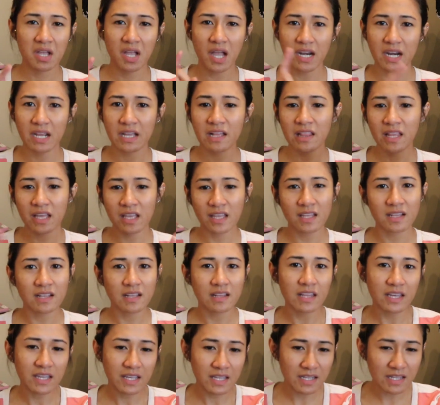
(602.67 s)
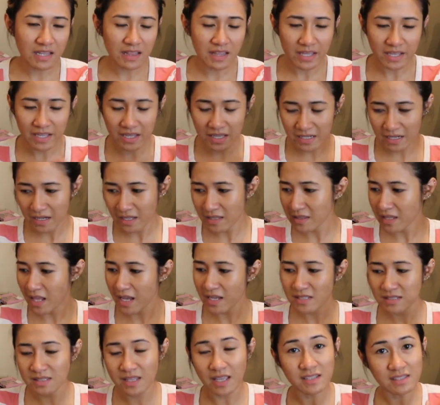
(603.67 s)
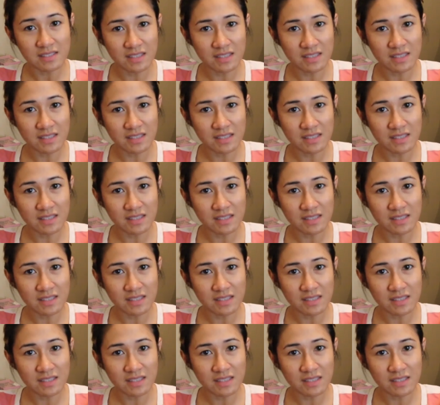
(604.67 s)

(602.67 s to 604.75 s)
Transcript: kind of click and click and click and then next.